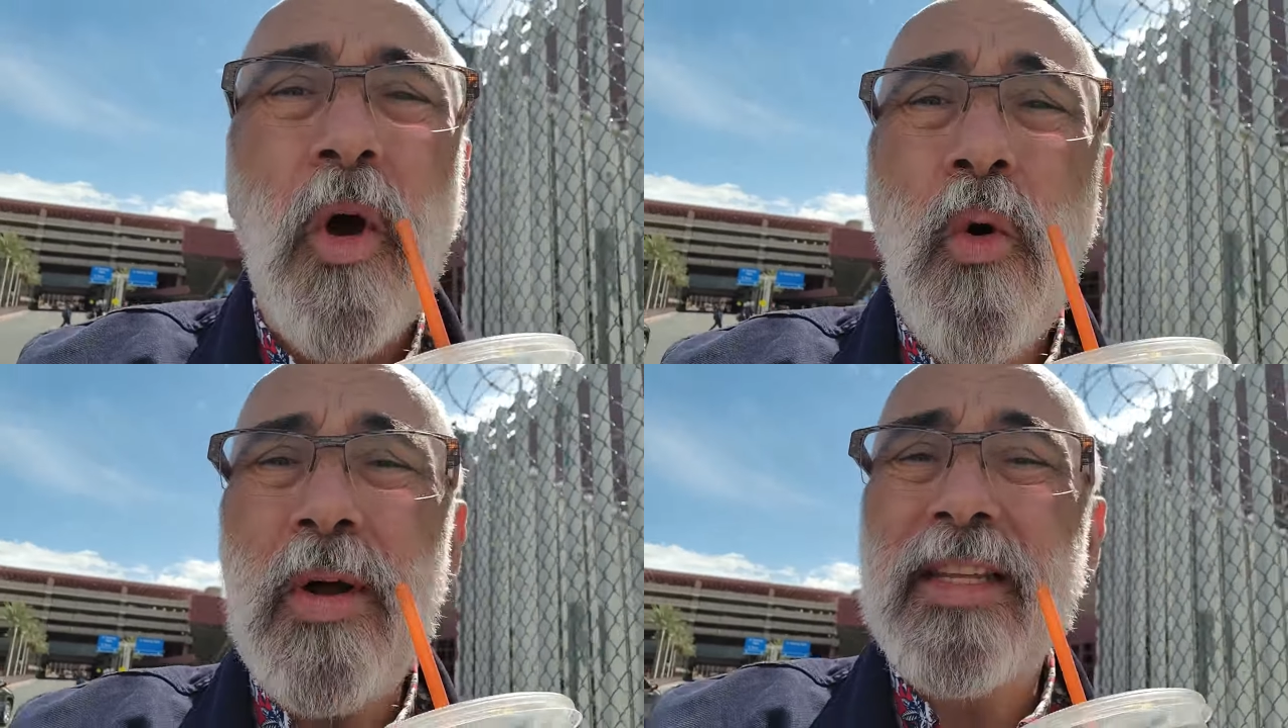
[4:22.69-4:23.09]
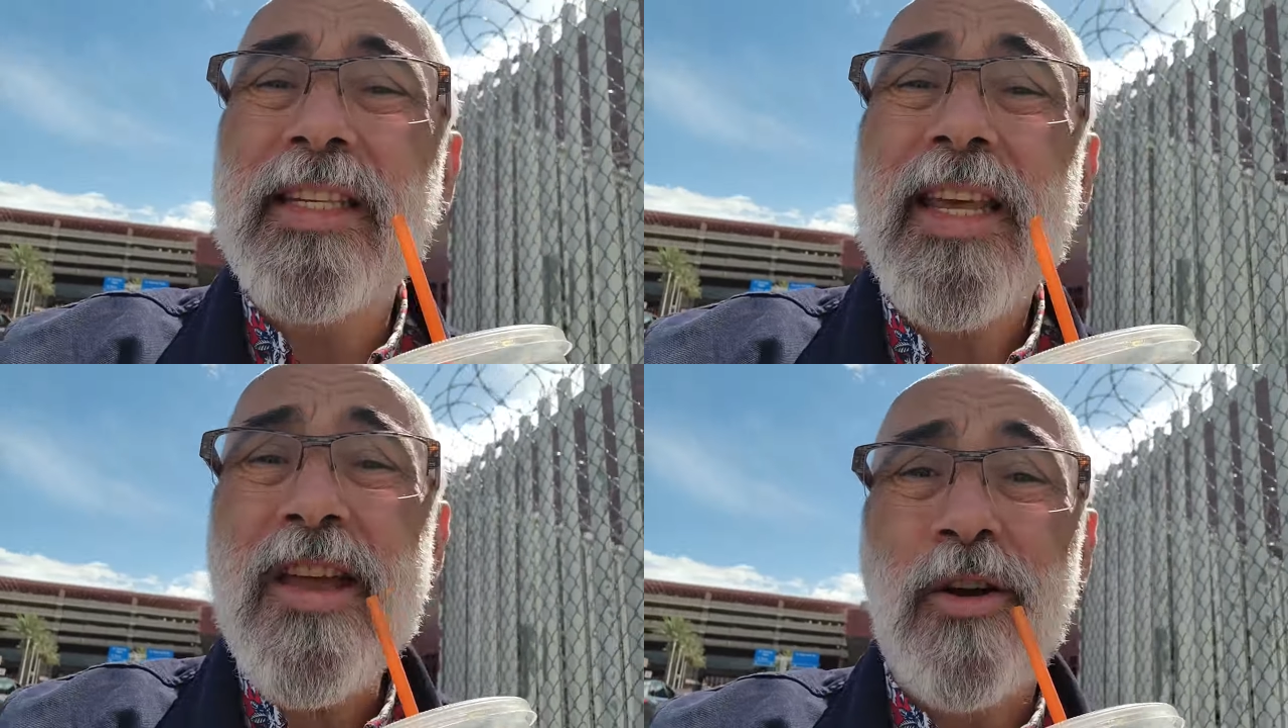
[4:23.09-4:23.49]
Oh, it's
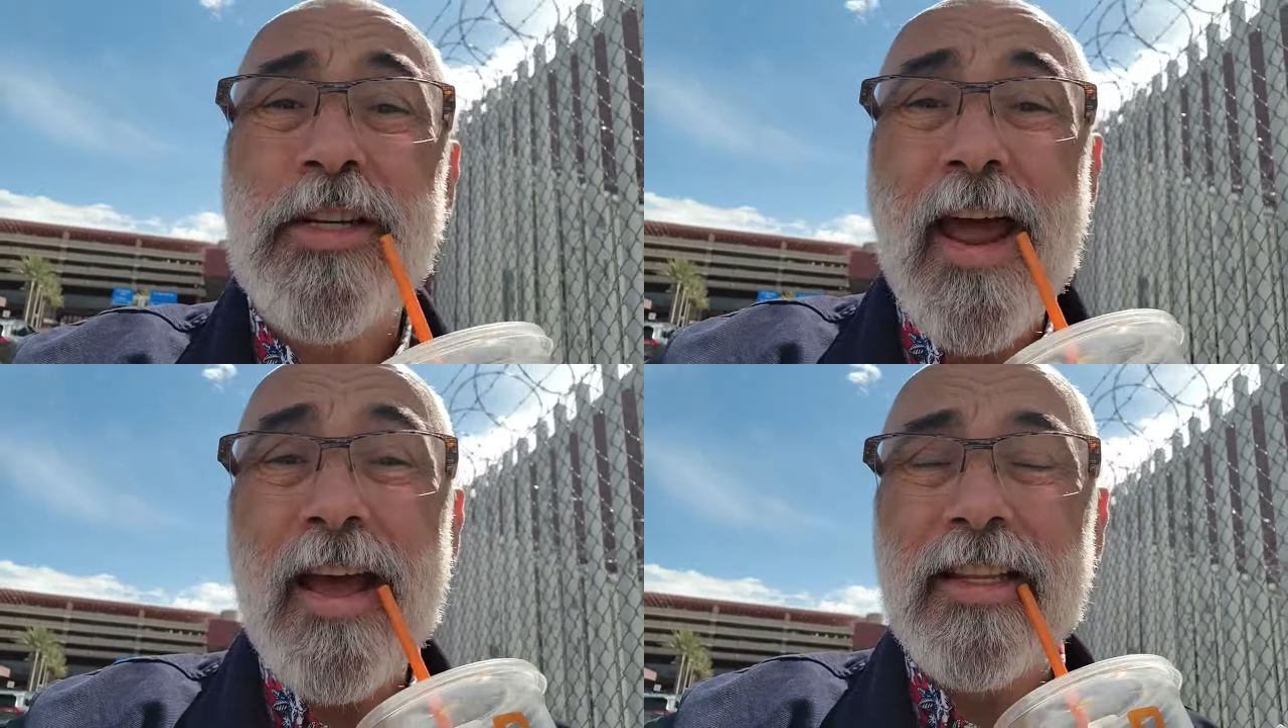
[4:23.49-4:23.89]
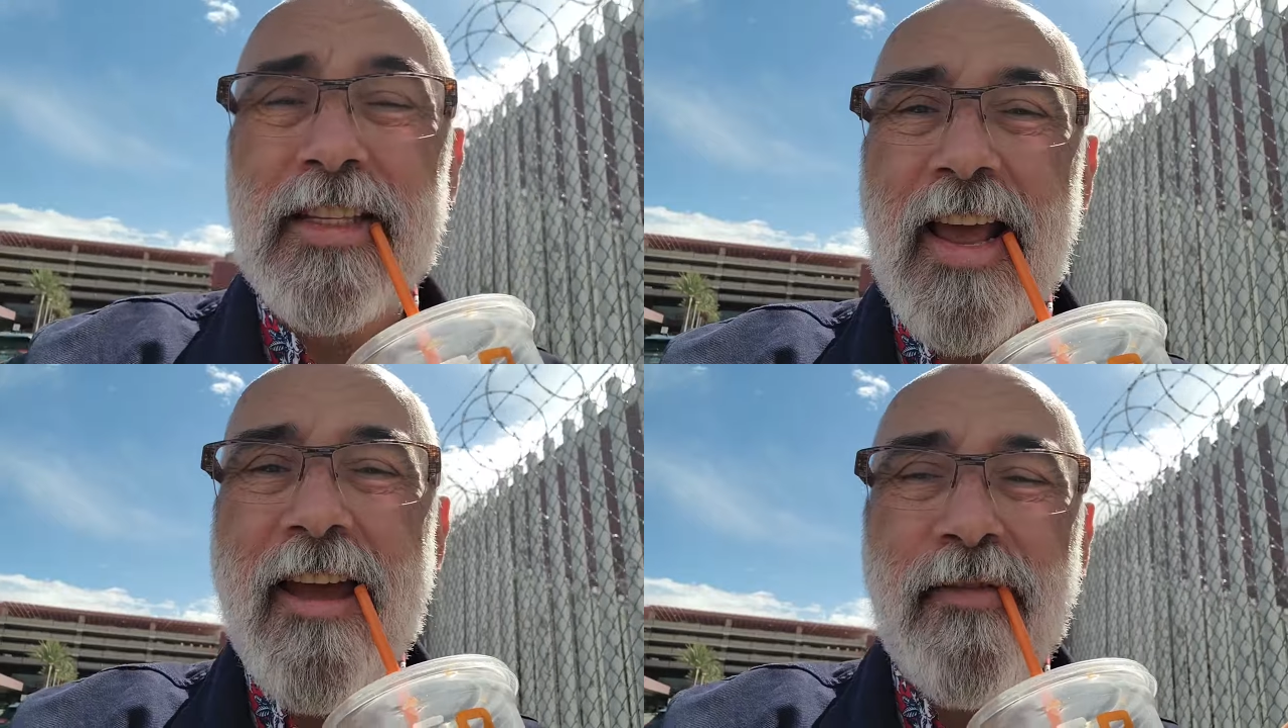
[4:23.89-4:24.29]
senior day at
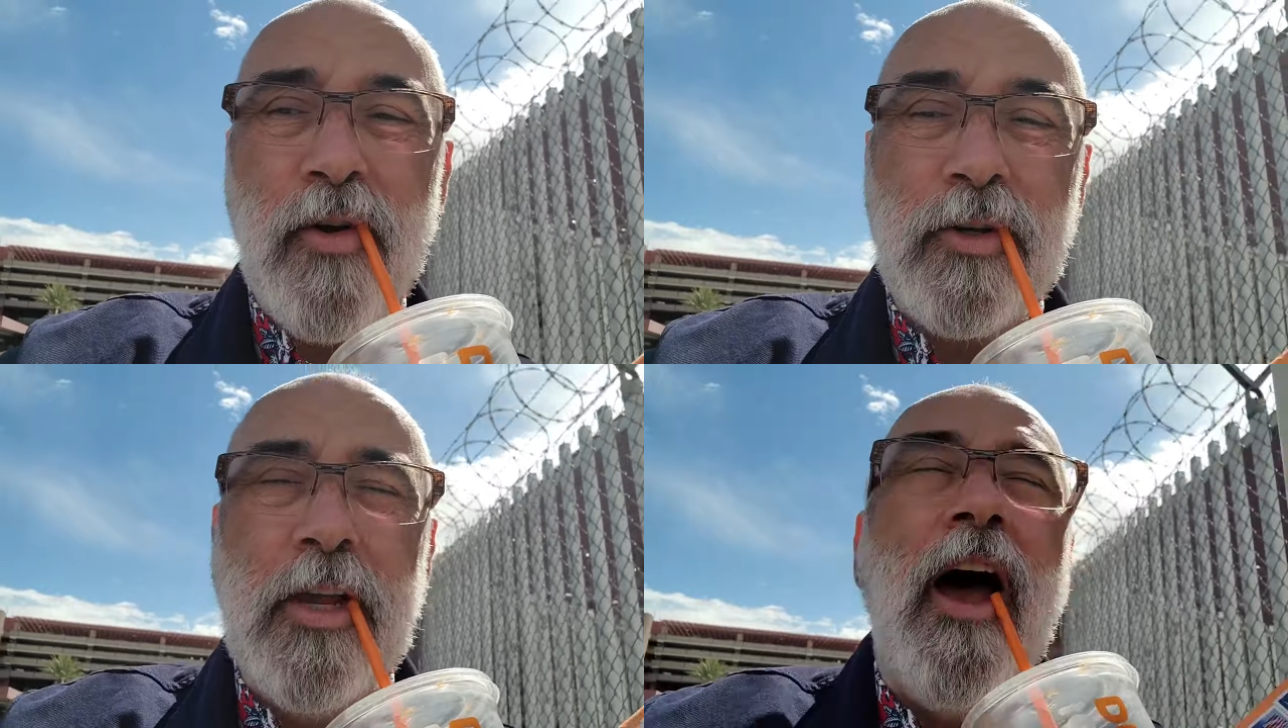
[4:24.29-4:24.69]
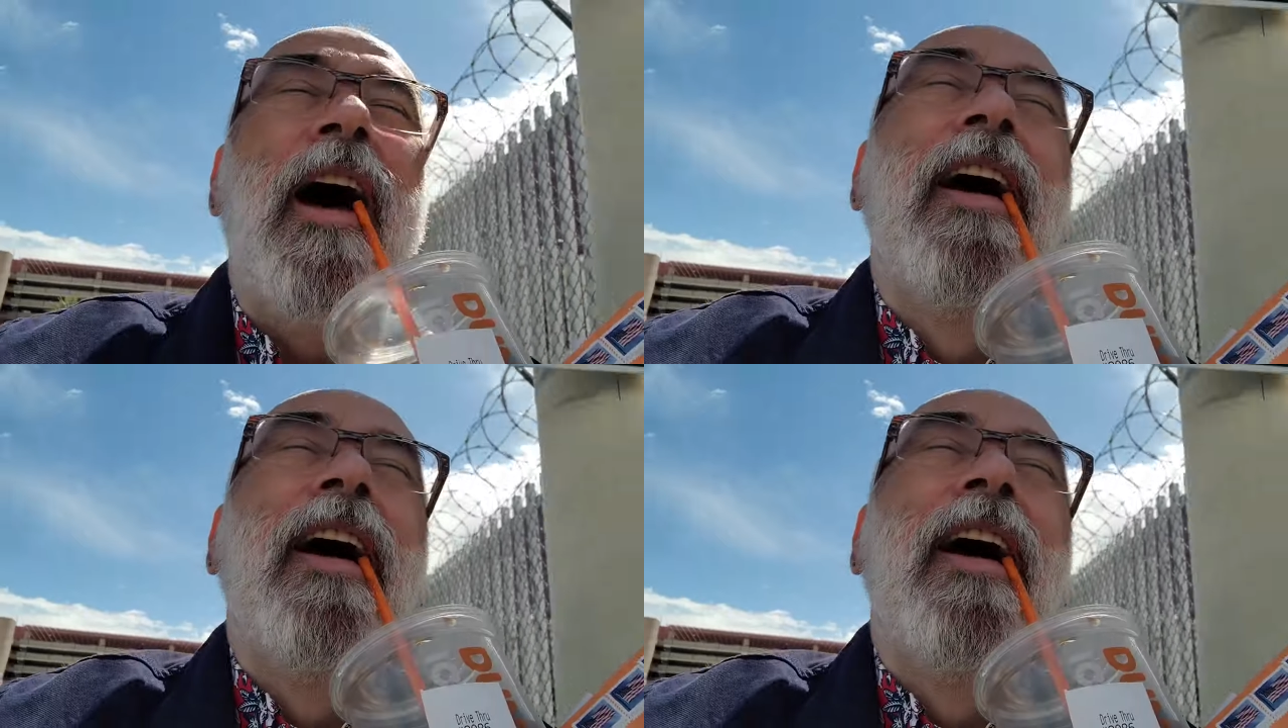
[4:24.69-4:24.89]
Savers.